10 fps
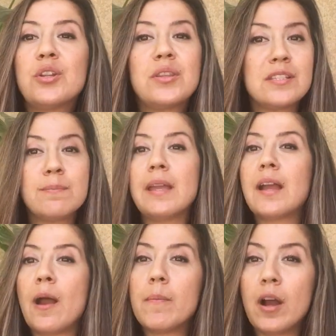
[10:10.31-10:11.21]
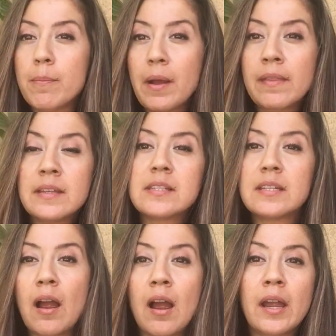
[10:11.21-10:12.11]
this may come up at this
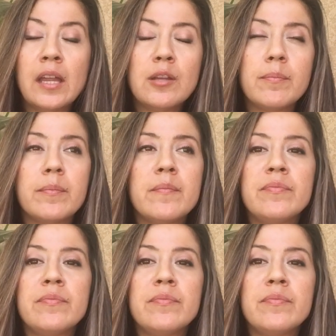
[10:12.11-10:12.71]
time,